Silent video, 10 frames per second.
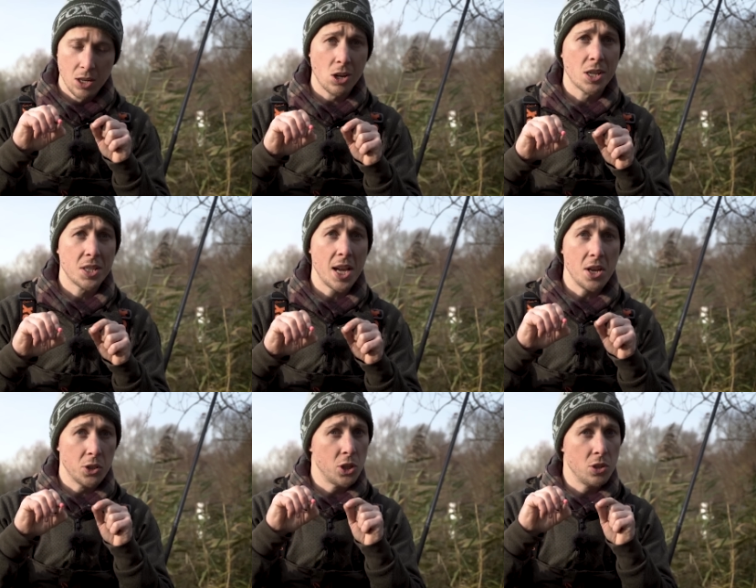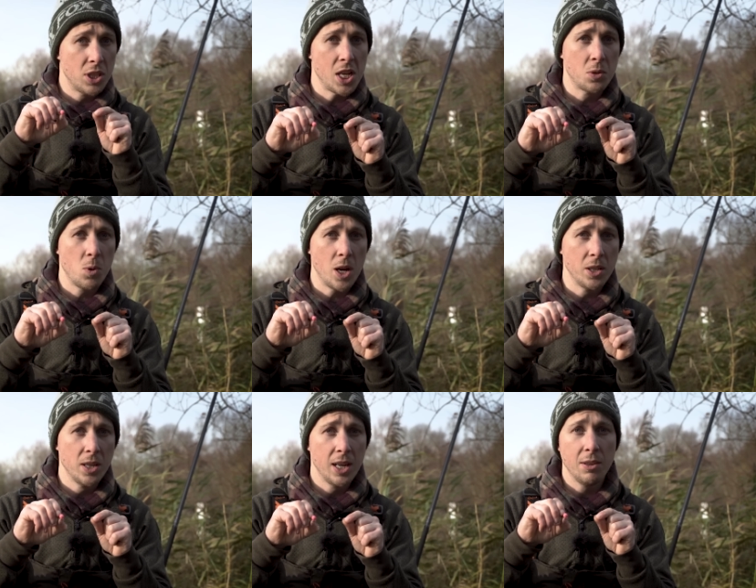Like I say, I'd use this
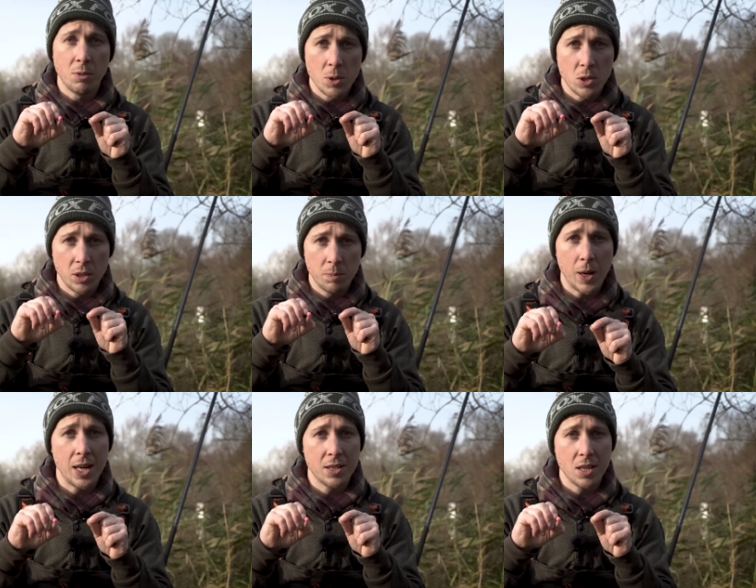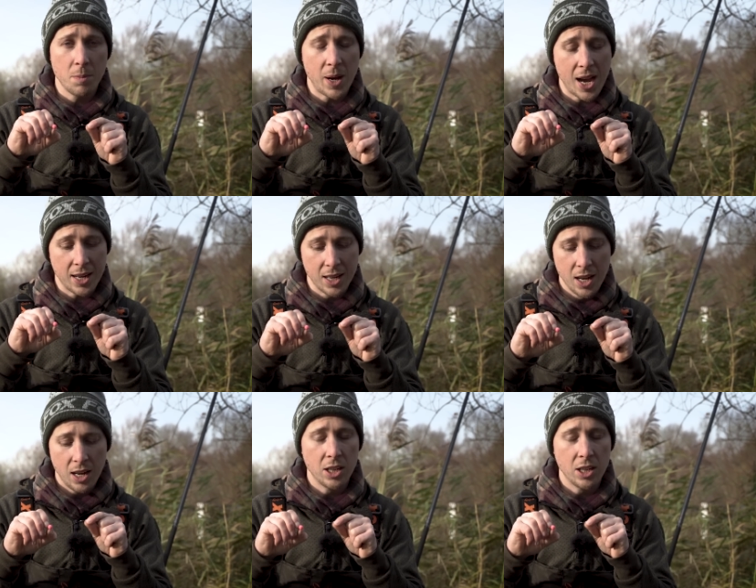one if I'm using pellets in the bag,